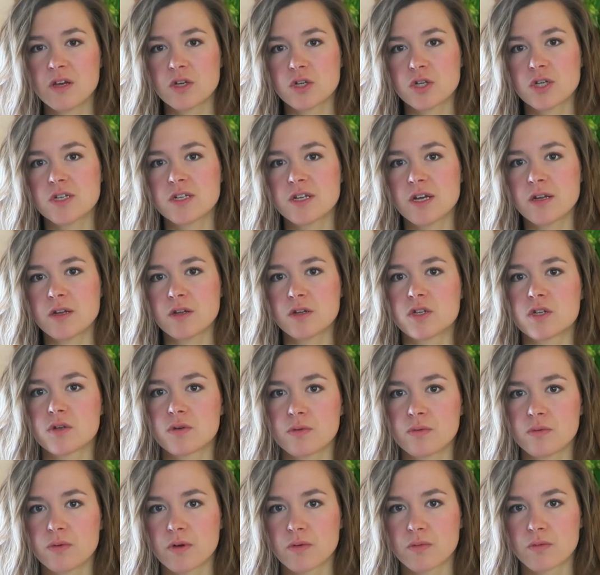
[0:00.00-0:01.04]
She tended
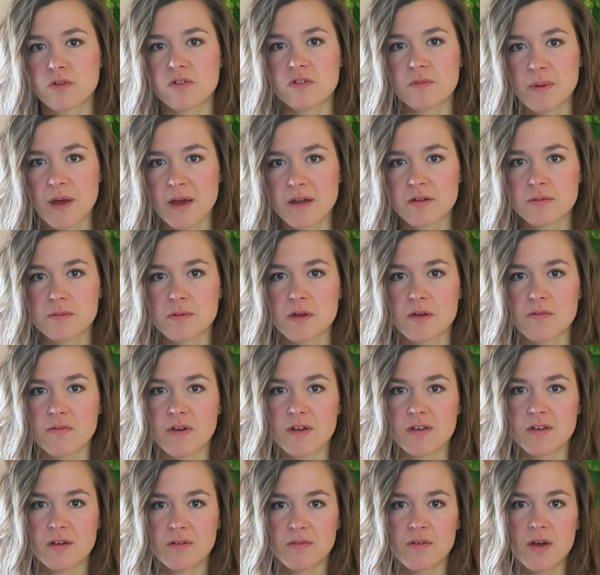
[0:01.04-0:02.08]
to respect me
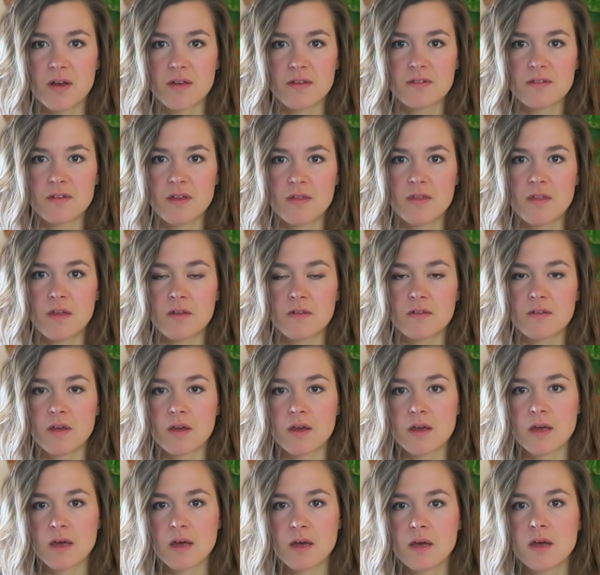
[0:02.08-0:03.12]
if I said things
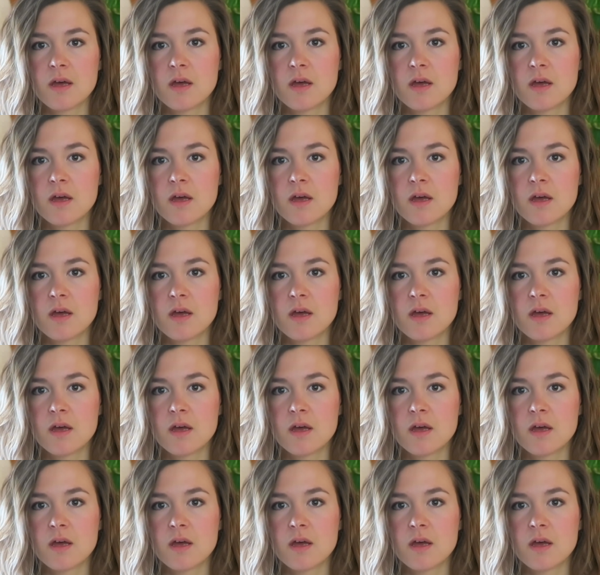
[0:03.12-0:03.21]
like,